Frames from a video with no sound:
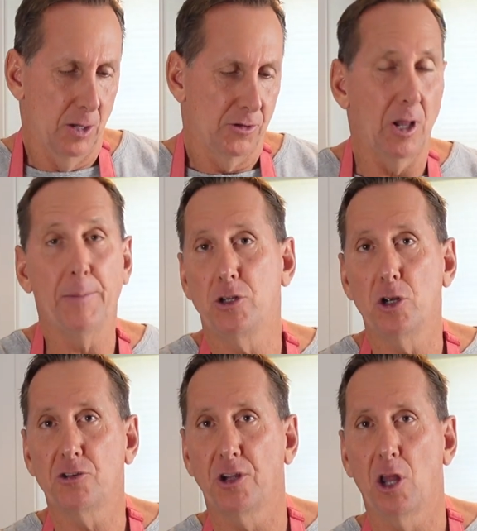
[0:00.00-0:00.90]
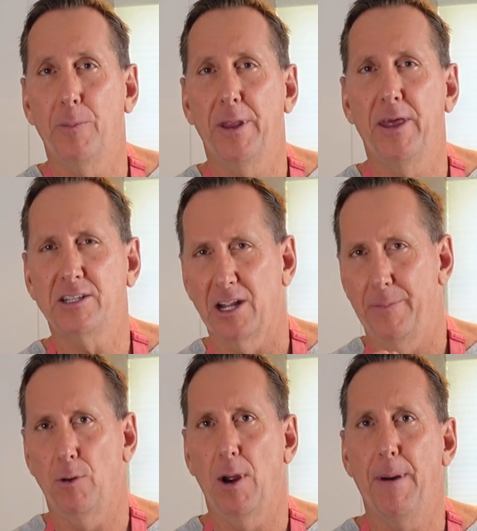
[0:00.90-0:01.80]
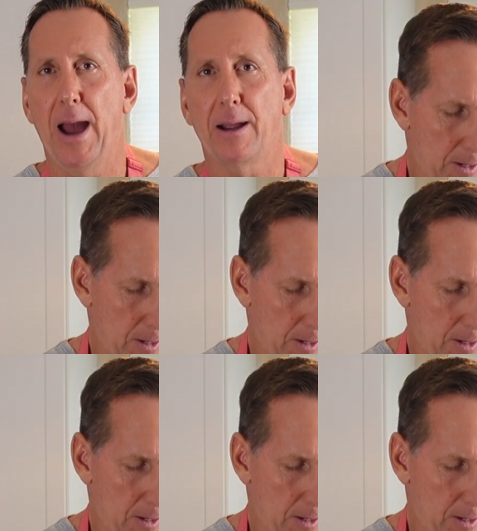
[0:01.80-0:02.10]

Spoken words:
So let me juice a little bit of this and I'll be right back.